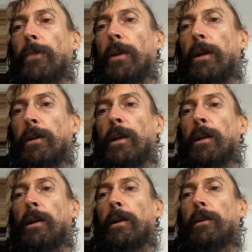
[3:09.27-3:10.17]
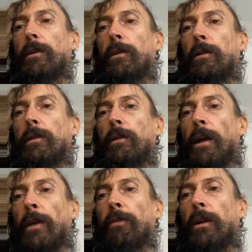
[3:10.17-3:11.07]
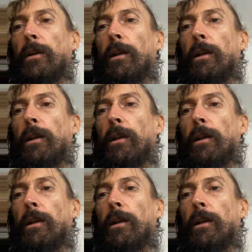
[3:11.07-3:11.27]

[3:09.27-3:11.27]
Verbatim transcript: and killing, ending